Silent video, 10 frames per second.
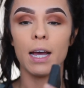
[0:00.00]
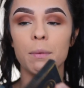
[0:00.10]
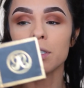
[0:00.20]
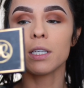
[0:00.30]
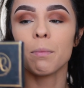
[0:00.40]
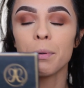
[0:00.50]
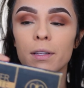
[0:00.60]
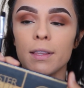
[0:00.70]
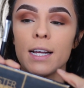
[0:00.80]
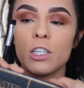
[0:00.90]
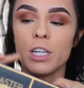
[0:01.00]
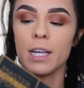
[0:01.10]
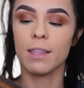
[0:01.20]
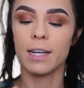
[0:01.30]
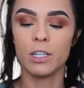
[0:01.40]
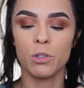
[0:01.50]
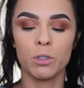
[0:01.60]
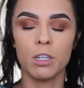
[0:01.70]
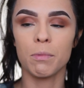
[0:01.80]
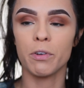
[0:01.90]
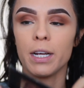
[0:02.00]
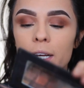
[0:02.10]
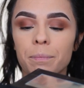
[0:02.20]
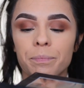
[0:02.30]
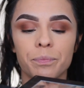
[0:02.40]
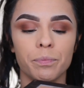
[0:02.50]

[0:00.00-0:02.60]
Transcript: I'm just gonna put that shade that I told you, Marina.